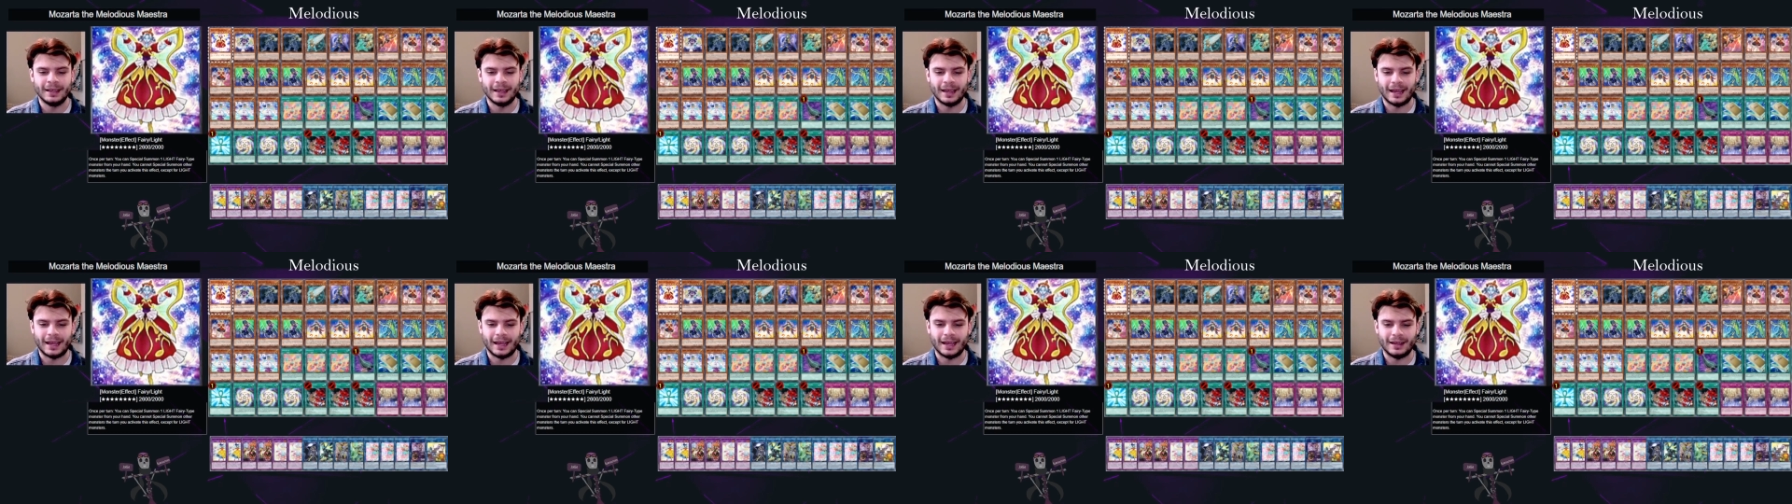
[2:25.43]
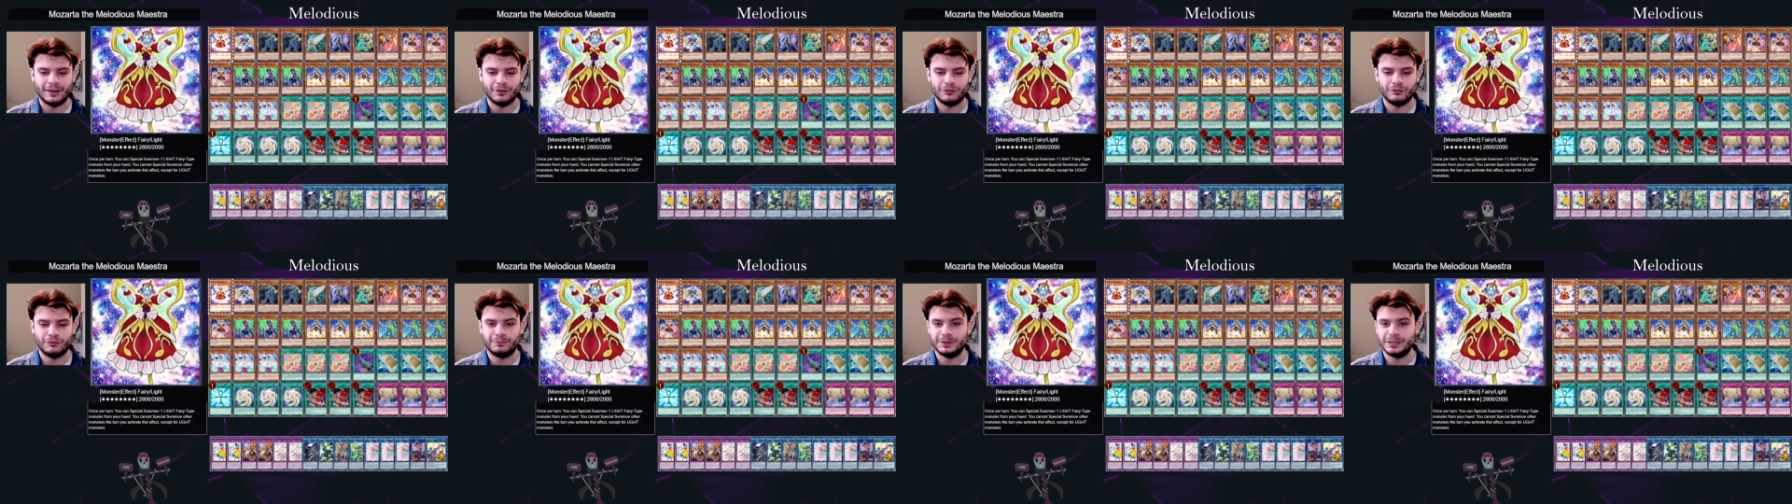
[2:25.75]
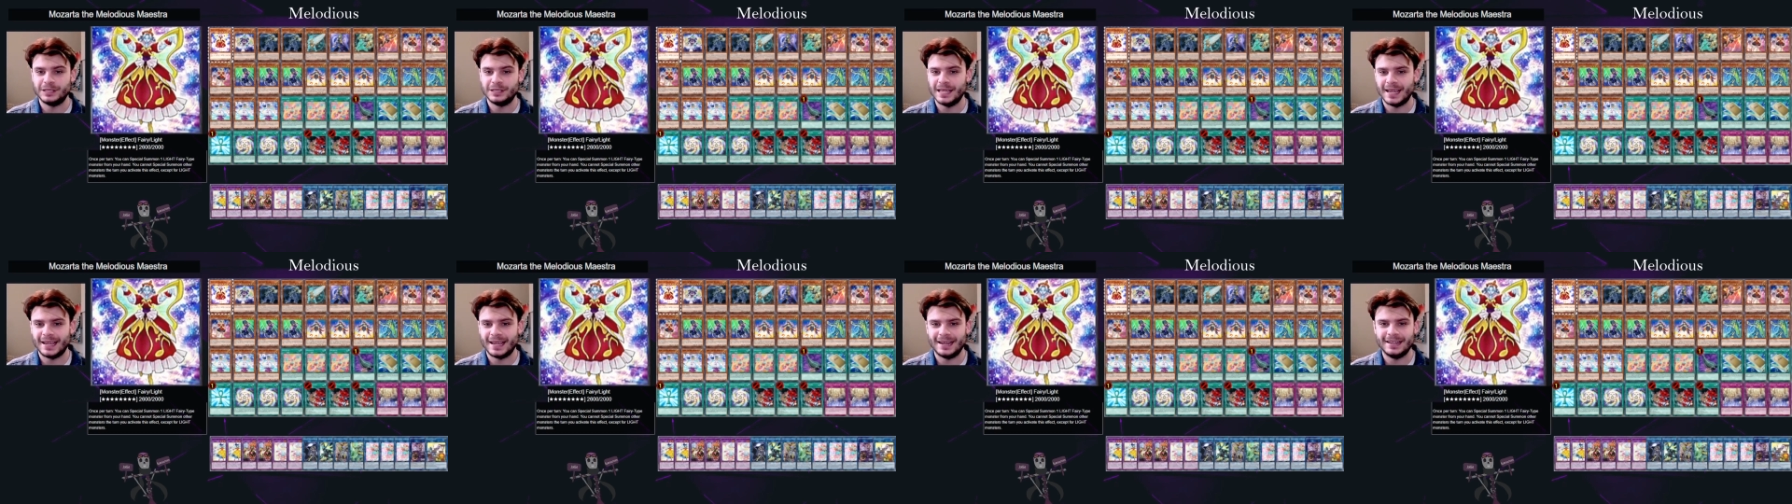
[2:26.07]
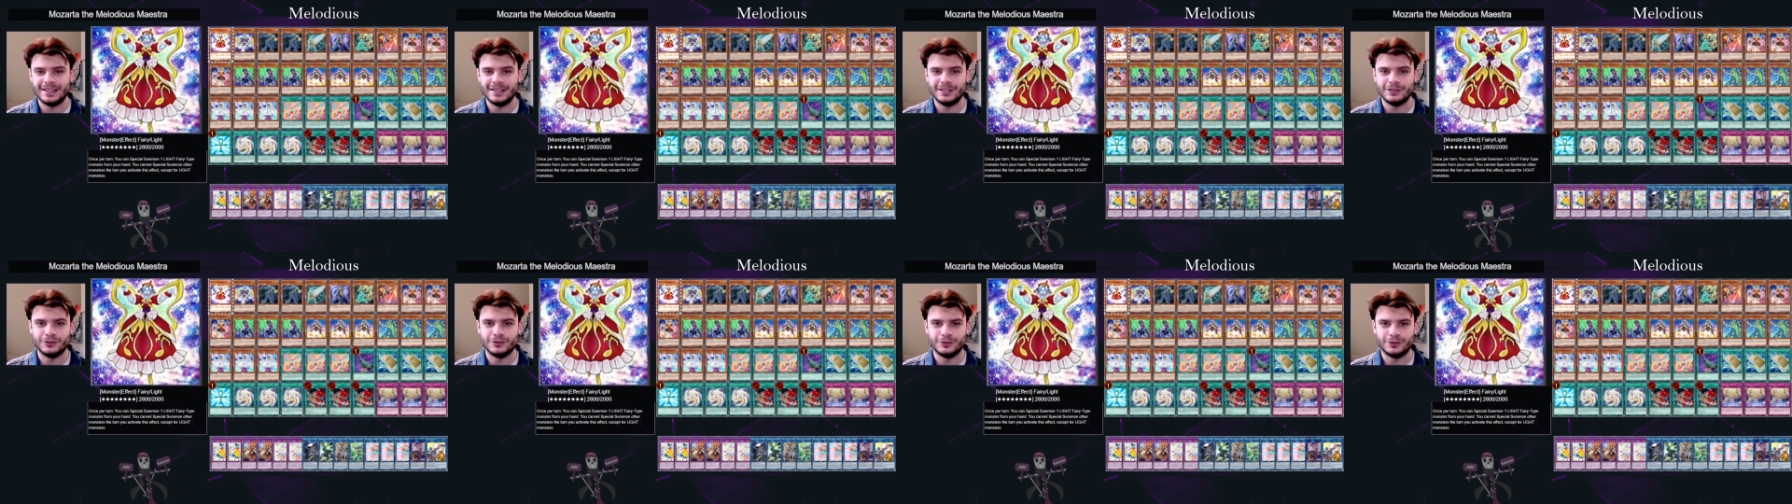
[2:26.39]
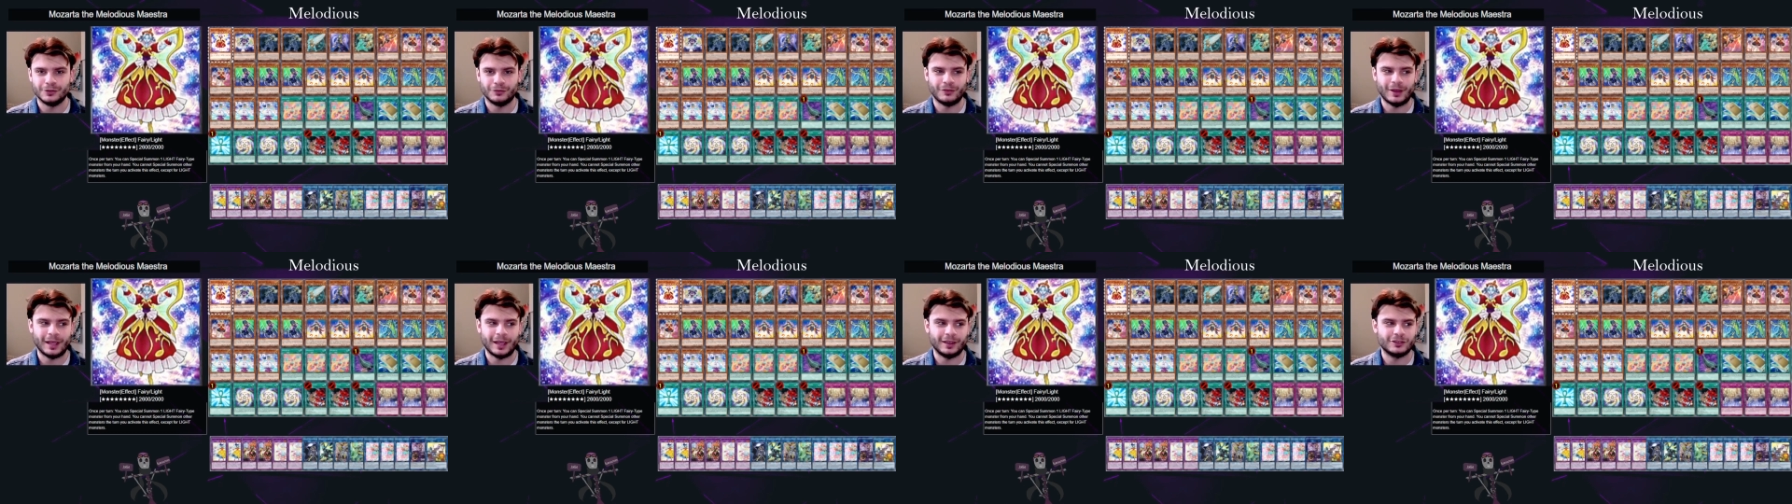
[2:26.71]
have particularly good
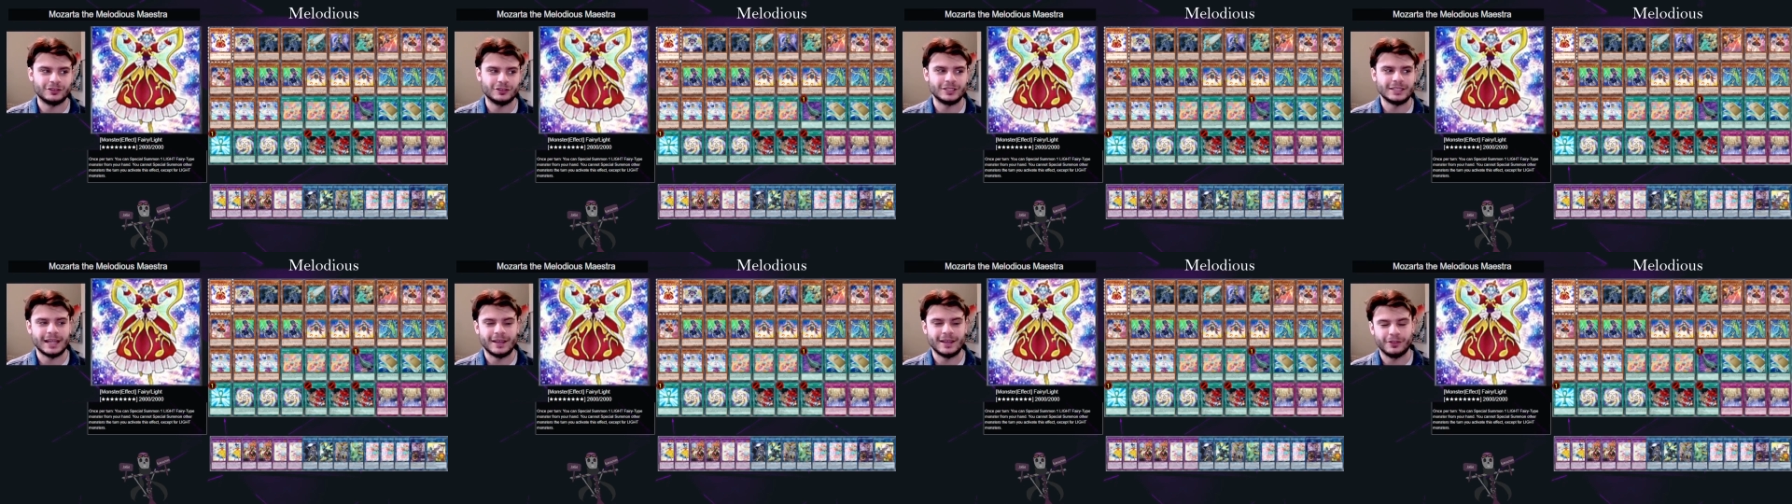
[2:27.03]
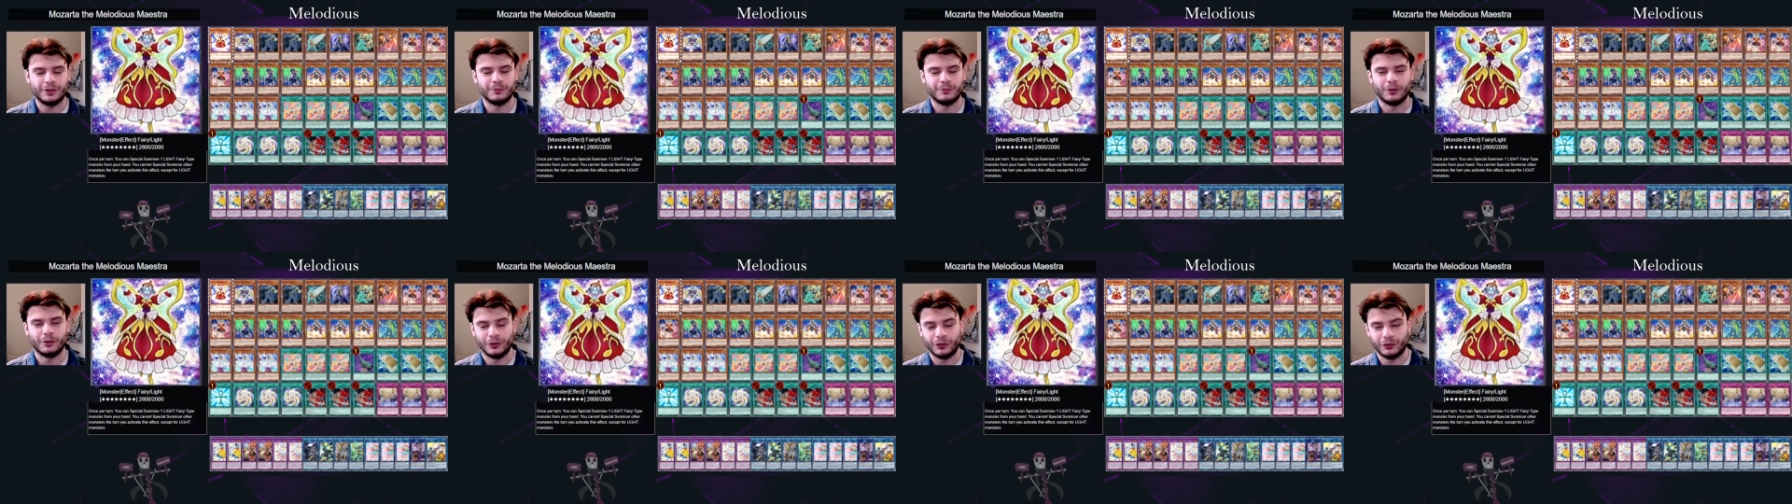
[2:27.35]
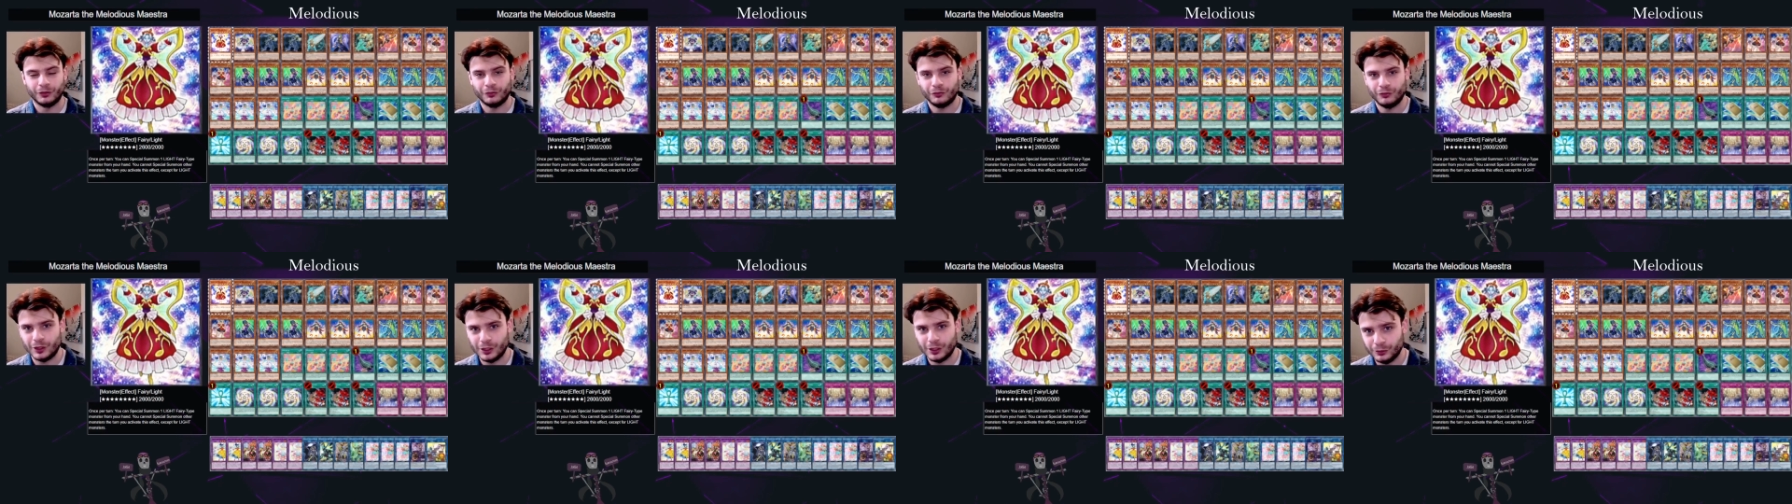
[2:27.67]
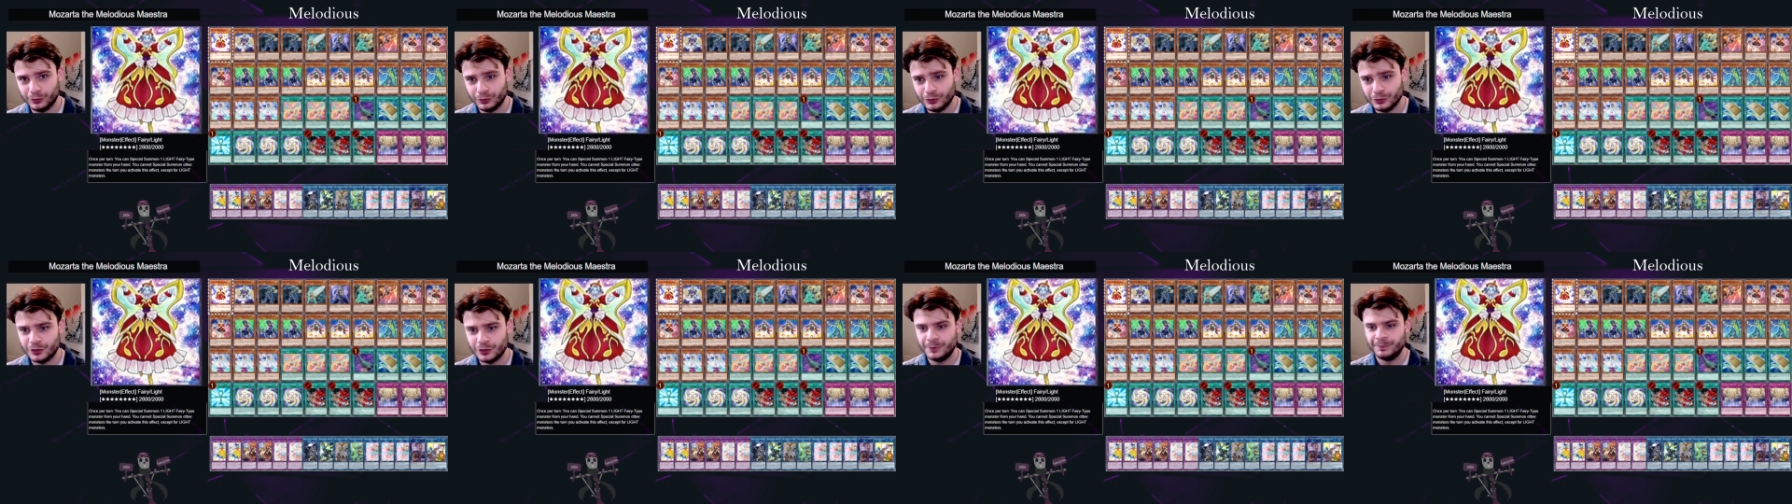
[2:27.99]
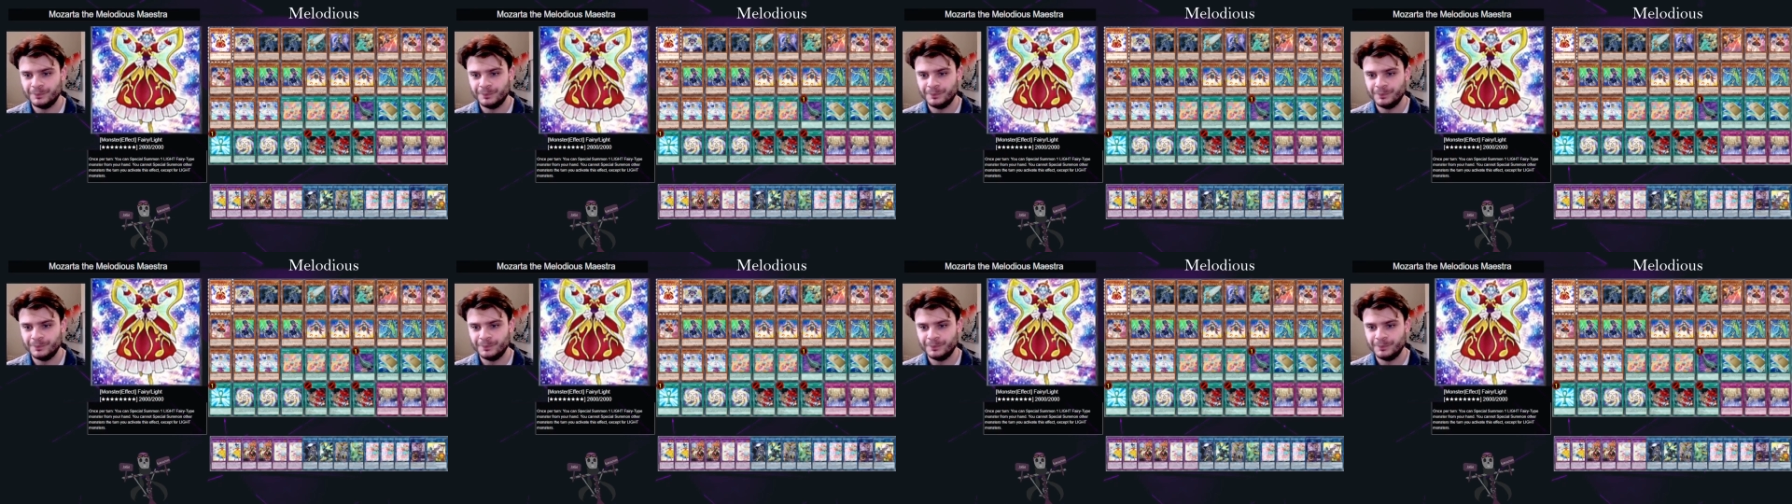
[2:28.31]
effects to get them on the field.